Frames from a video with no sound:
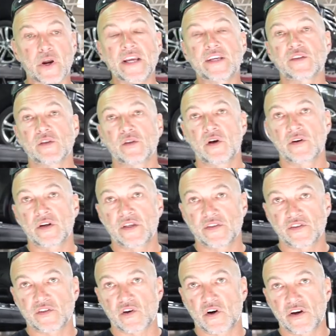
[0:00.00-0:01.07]
Brakes alone on
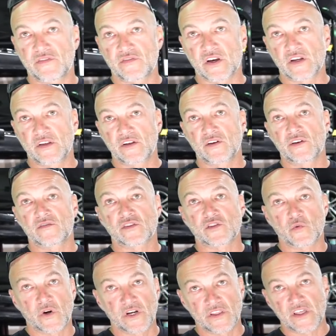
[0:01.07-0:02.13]
this car, you've got a little over
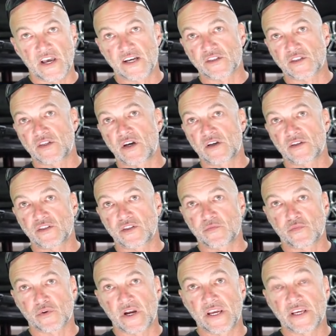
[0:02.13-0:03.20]
$20,000 in
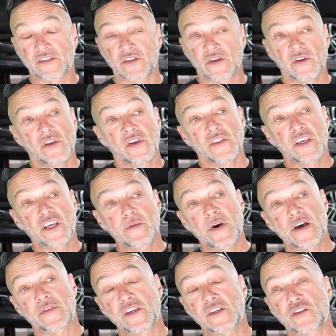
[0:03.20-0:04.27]
brakes. Wow. Think
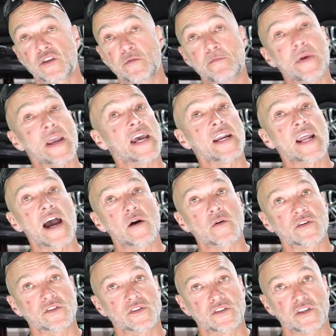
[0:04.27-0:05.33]
about this. The man
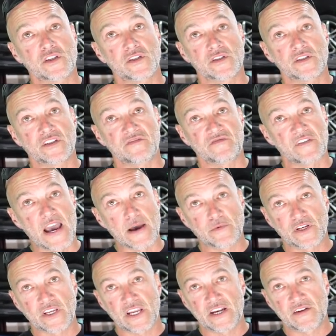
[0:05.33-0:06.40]
hours to
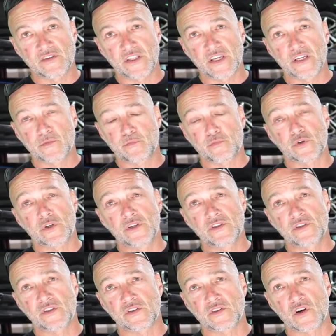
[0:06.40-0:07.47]
fabricate everything and
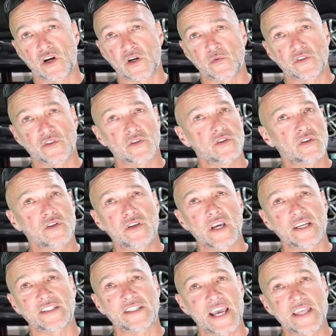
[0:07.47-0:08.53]
produce this car was, you
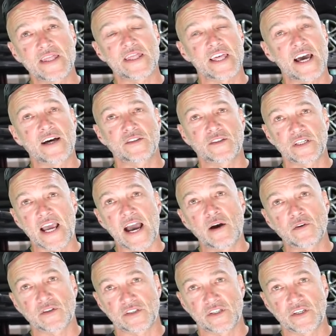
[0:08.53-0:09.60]
got 10,000
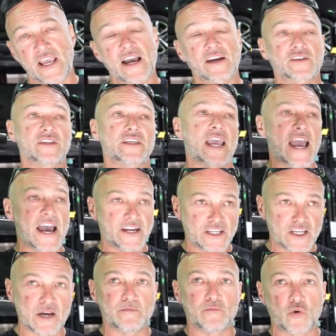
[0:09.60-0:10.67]
hours, and actually
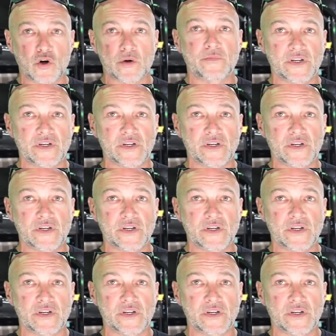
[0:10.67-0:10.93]
adding up more.